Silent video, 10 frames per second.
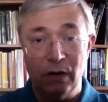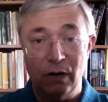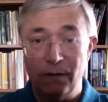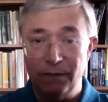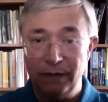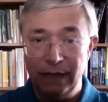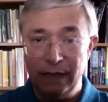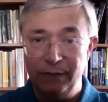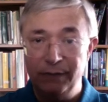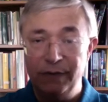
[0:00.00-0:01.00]

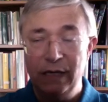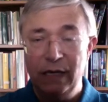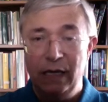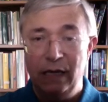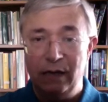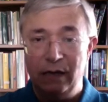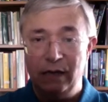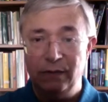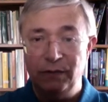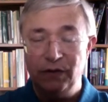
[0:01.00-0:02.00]
oftentimes
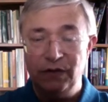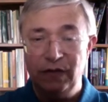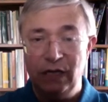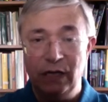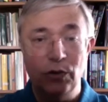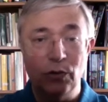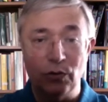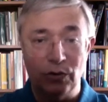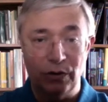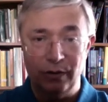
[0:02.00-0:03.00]
uh, just
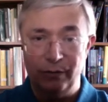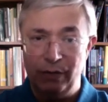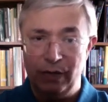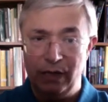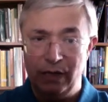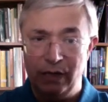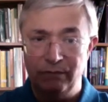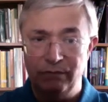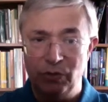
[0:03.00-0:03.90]
ignored by